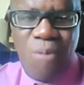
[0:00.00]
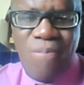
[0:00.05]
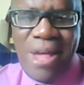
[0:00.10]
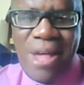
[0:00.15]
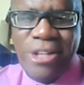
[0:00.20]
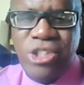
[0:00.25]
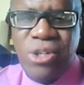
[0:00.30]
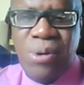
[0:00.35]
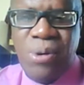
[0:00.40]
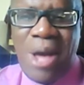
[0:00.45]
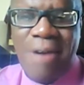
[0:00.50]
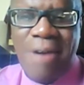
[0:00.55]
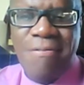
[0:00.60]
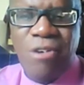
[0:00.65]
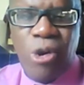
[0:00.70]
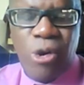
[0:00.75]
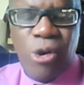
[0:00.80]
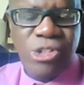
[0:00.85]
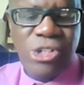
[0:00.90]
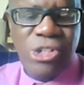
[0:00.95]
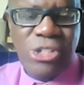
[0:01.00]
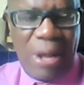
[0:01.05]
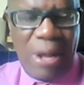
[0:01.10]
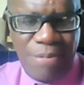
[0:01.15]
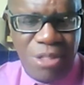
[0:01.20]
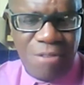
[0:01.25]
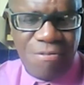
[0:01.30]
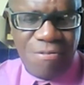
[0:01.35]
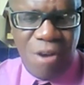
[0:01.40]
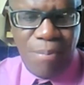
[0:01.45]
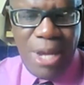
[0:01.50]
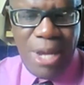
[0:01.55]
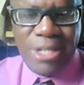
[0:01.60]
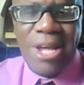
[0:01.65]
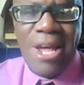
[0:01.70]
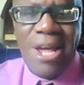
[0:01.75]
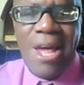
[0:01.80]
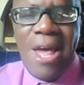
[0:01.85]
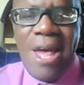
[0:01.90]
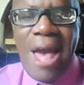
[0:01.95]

Hope that you have learned something from it.